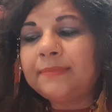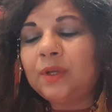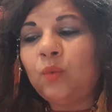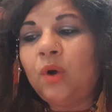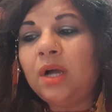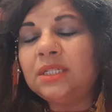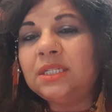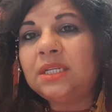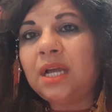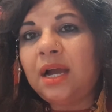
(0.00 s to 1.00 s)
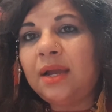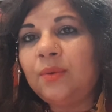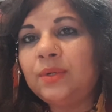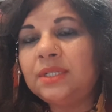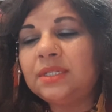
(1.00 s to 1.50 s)
what I
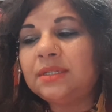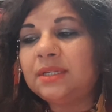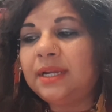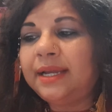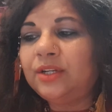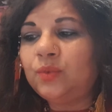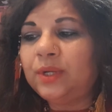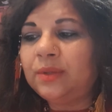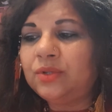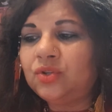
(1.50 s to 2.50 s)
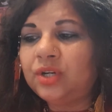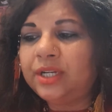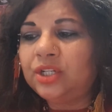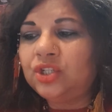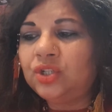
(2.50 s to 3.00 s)
was like, when I was
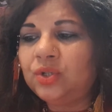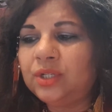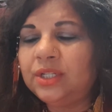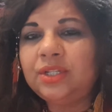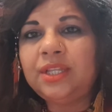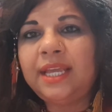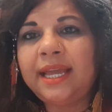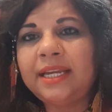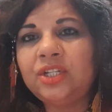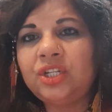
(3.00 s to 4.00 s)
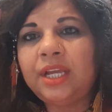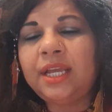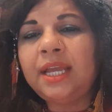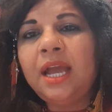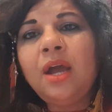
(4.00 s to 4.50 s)
trying to tune into the
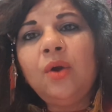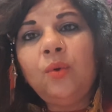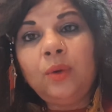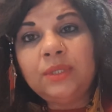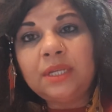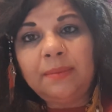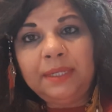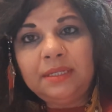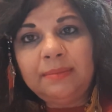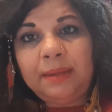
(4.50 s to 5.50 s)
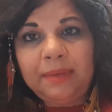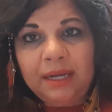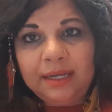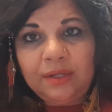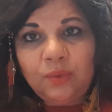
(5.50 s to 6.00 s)
energy, what was coming to my
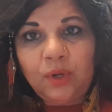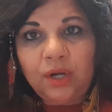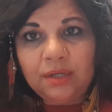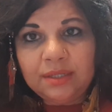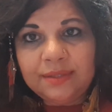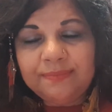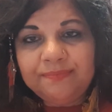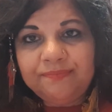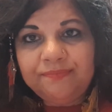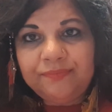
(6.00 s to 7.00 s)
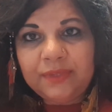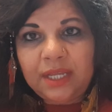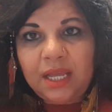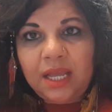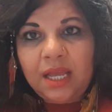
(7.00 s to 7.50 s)
mind was
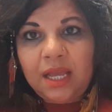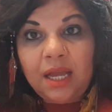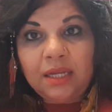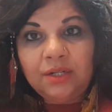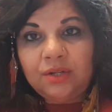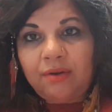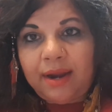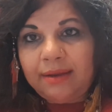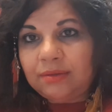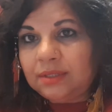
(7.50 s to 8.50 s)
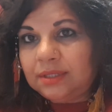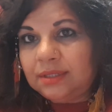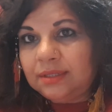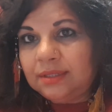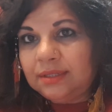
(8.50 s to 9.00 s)
underground.
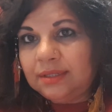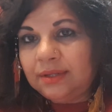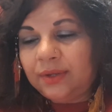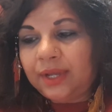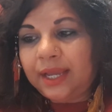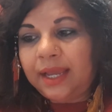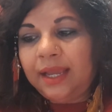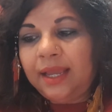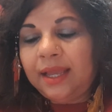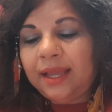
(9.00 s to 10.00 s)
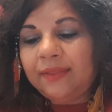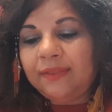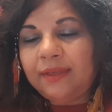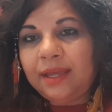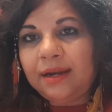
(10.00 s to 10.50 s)
Okay, and
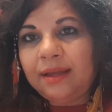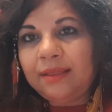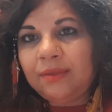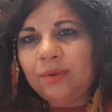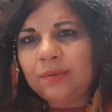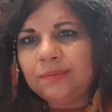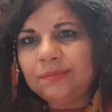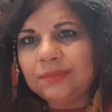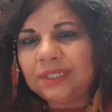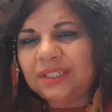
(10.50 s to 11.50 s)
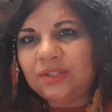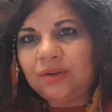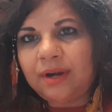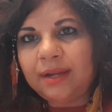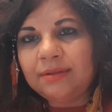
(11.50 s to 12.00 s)
then I thought
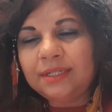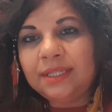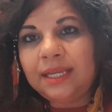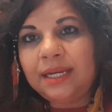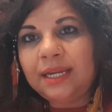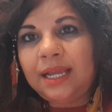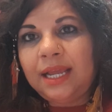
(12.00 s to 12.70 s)
underground, and then